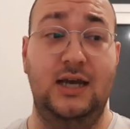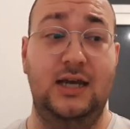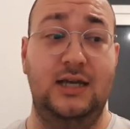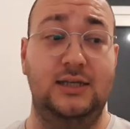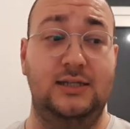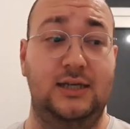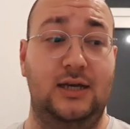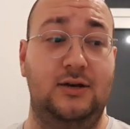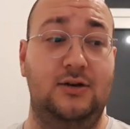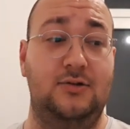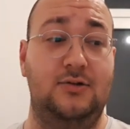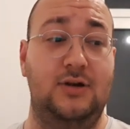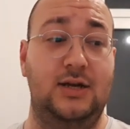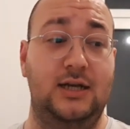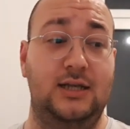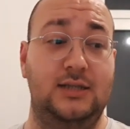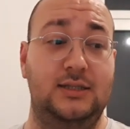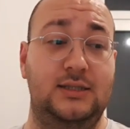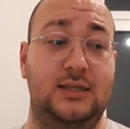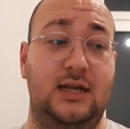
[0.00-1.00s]
So
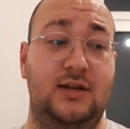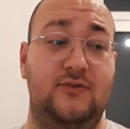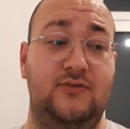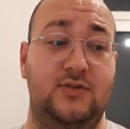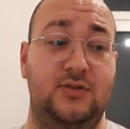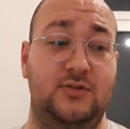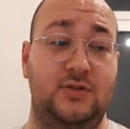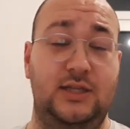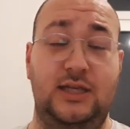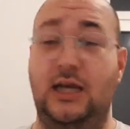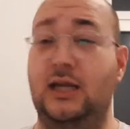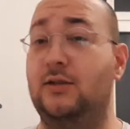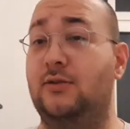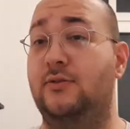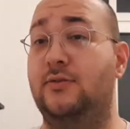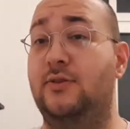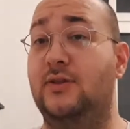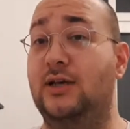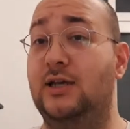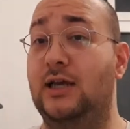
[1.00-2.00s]
instead of doing the
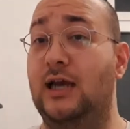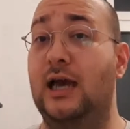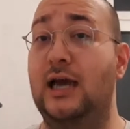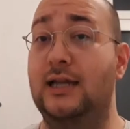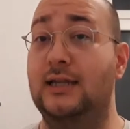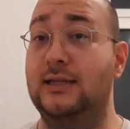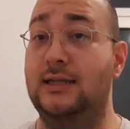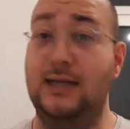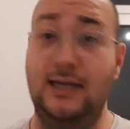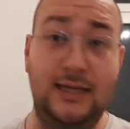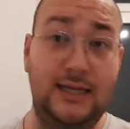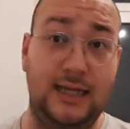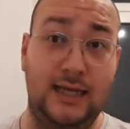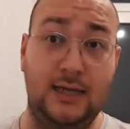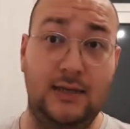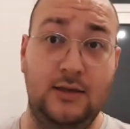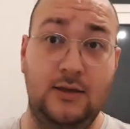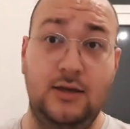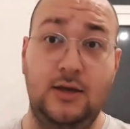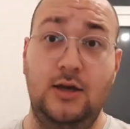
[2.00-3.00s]
adult thing and
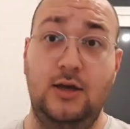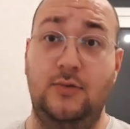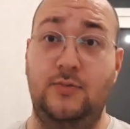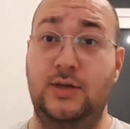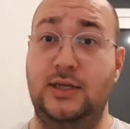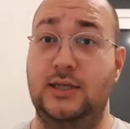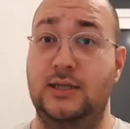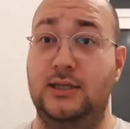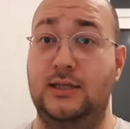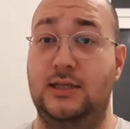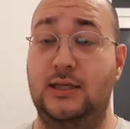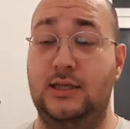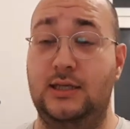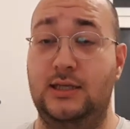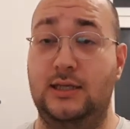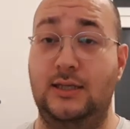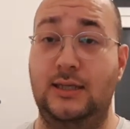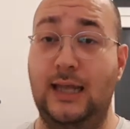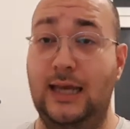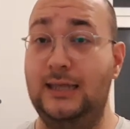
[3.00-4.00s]
cleaning, we did
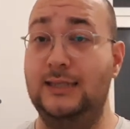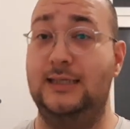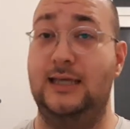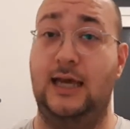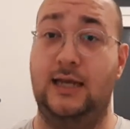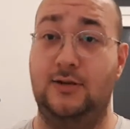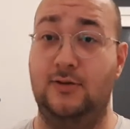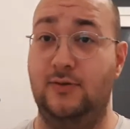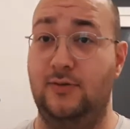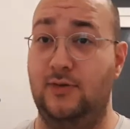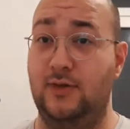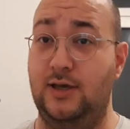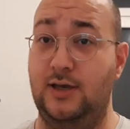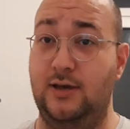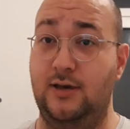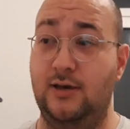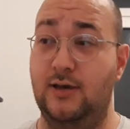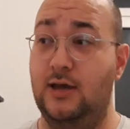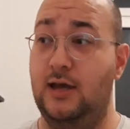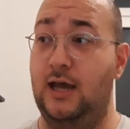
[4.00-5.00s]
the lazy adult
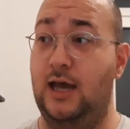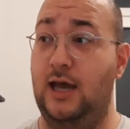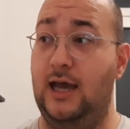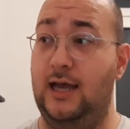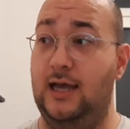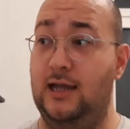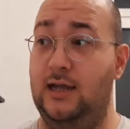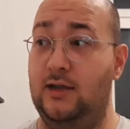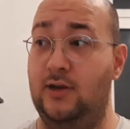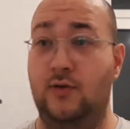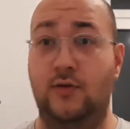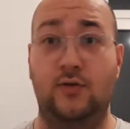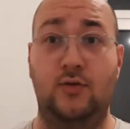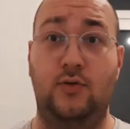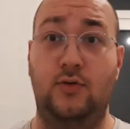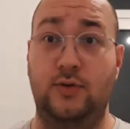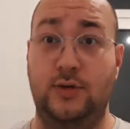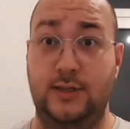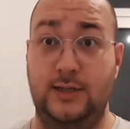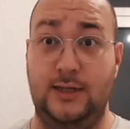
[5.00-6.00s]
thing and
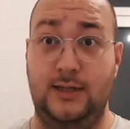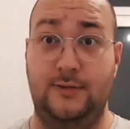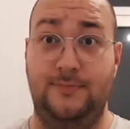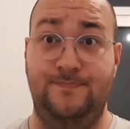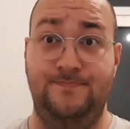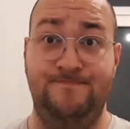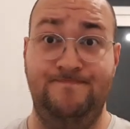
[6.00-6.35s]
ordered in.